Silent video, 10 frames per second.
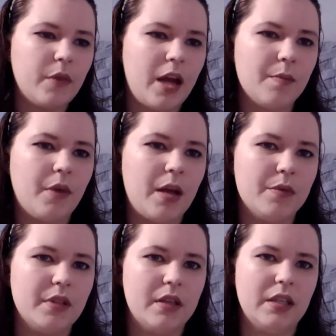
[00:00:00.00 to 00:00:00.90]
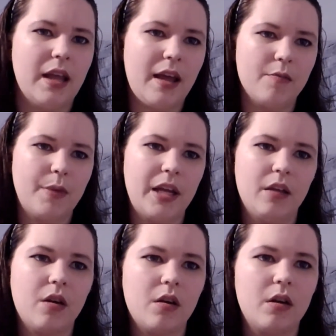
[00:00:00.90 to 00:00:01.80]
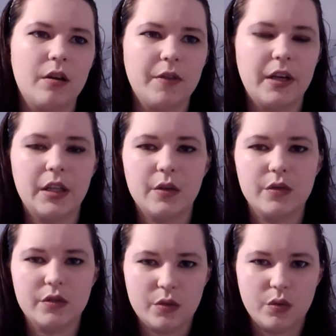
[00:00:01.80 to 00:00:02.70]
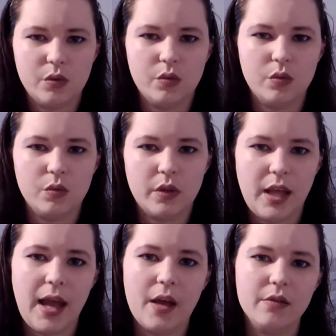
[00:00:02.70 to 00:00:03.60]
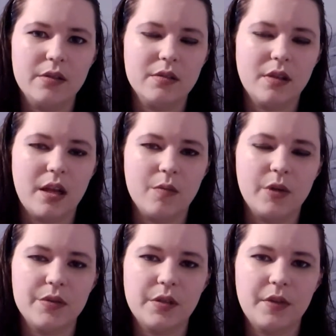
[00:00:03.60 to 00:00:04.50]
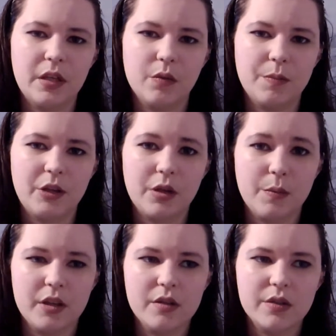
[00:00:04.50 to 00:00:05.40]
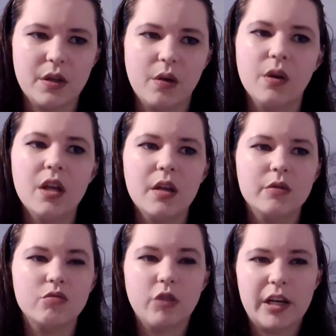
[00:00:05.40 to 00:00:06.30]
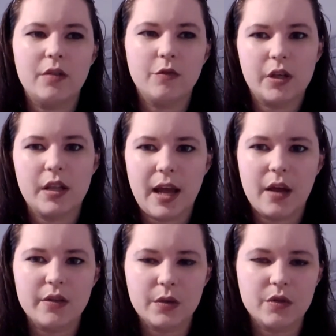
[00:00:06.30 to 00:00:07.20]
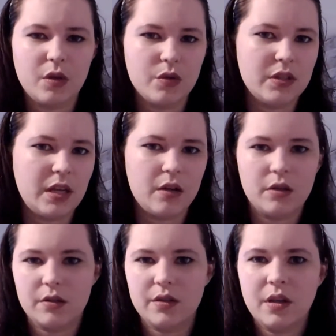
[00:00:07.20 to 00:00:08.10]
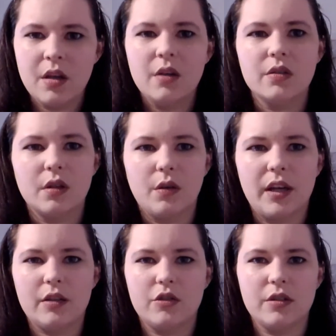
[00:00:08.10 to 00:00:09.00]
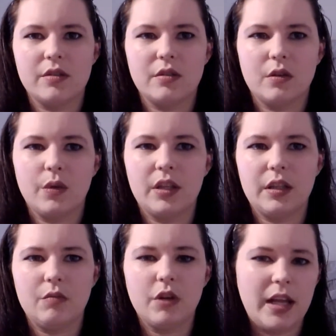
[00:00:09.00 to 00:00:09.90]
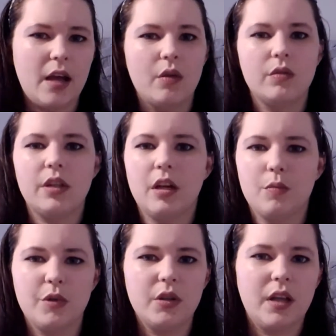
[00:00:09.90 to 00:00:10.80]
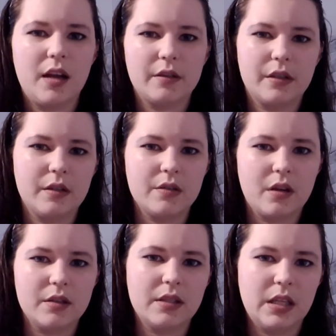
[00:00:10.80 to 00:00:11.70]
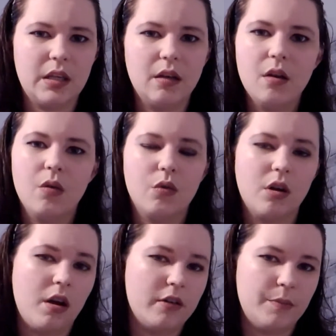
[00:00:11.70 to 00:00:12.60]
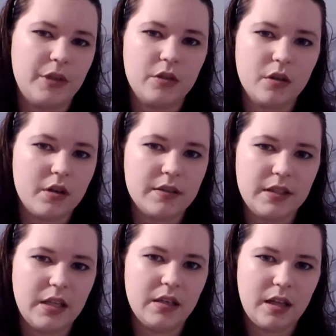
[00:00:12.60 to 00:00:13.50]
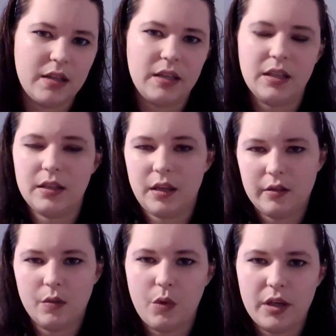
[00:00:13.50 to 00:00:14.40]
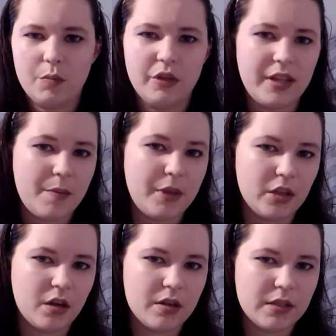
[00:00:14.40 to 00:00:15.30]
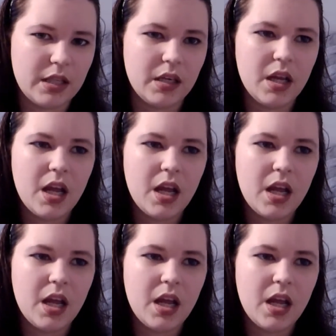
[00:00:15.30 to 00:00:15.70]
I was lucky to have my car very close to the house when I was living with my grandmother, so it was right in front of the house. There's no stairs, so I could just quickly run out, put Lachlan in his car seat, or Autumn in her car seat, and then get the other one and put them in their car seat.